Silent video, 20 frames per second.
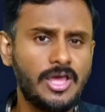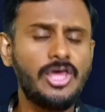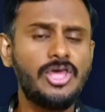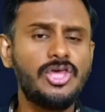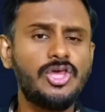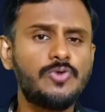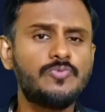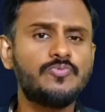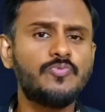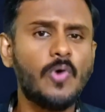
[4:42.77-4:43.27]

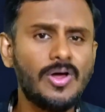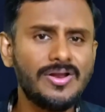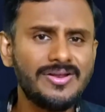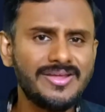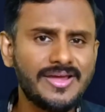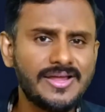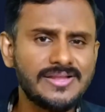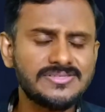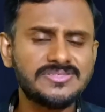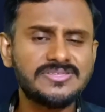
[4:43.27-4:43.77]
It warned
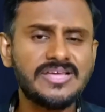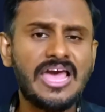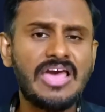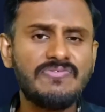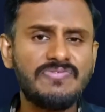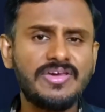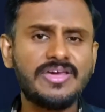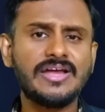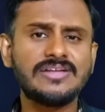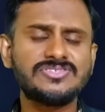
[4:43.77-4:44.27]
against the
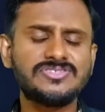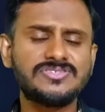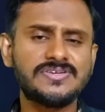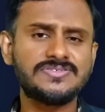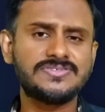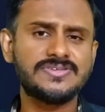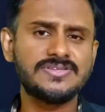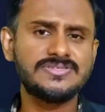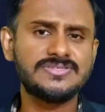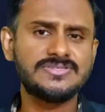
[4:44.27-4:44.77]
heavy
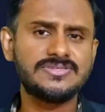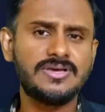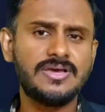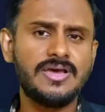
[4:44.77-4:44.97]
constructions,